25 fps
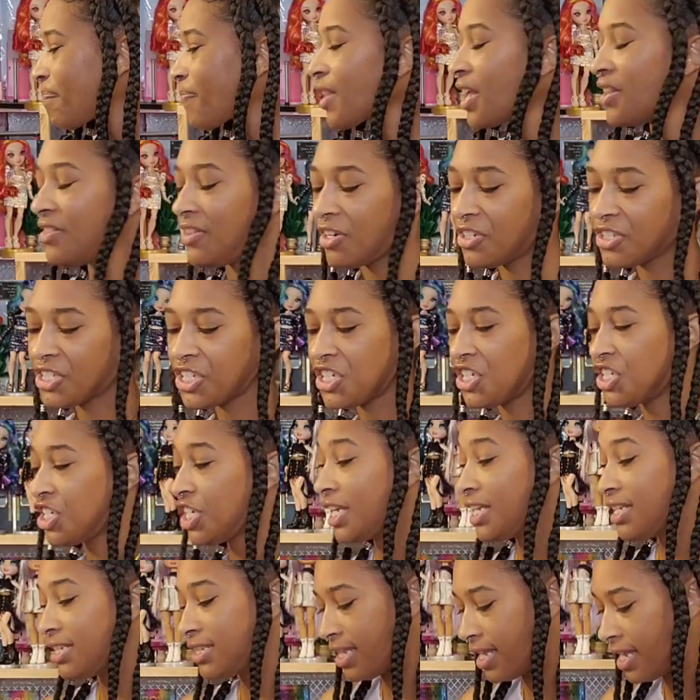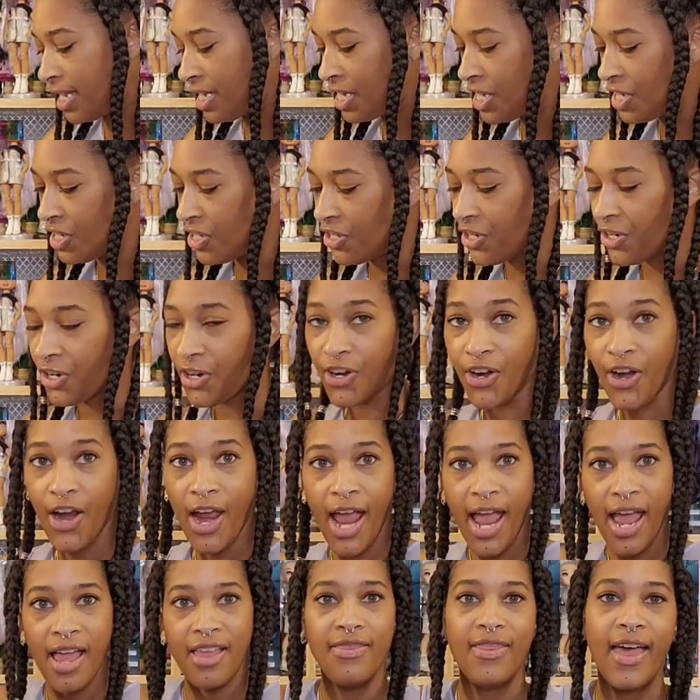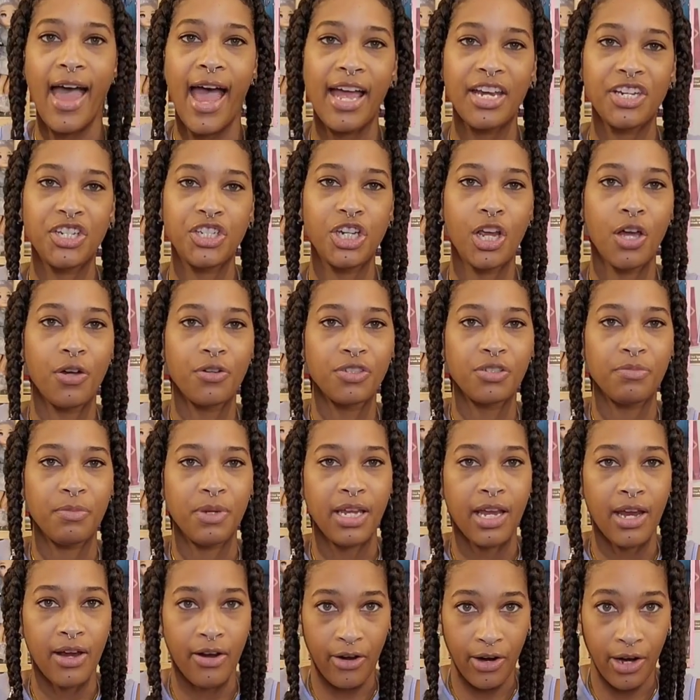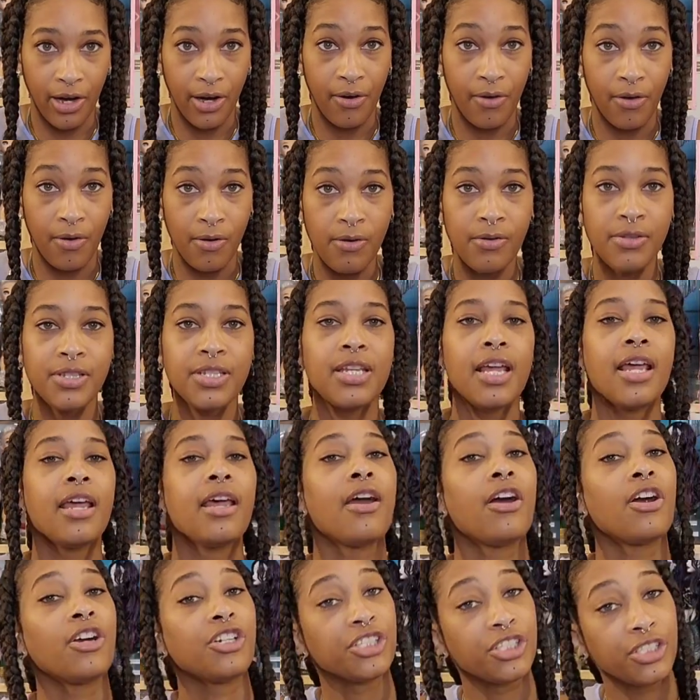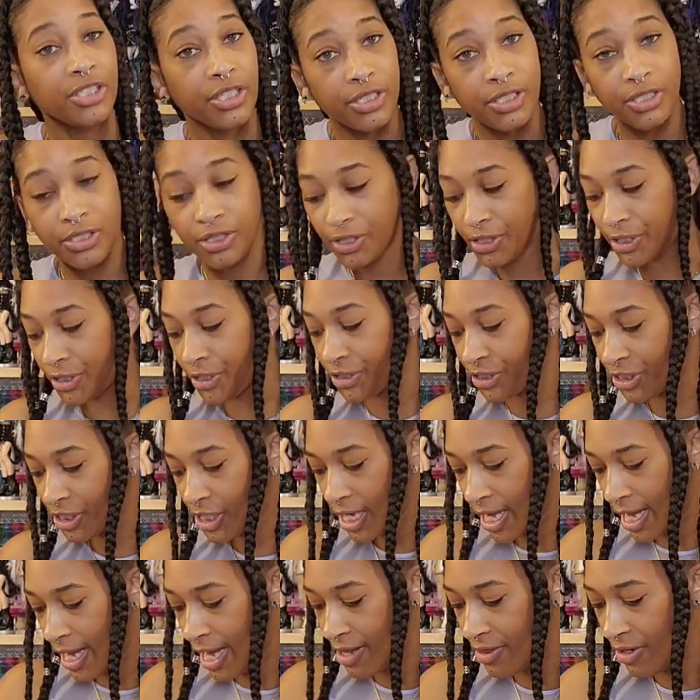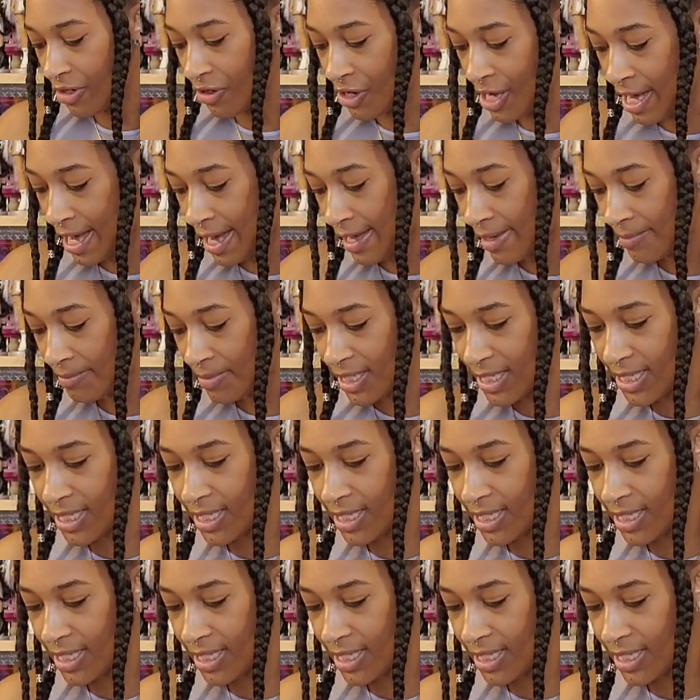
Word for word: there's a sheet in here that shows me Ariel's, her sisters, and their names.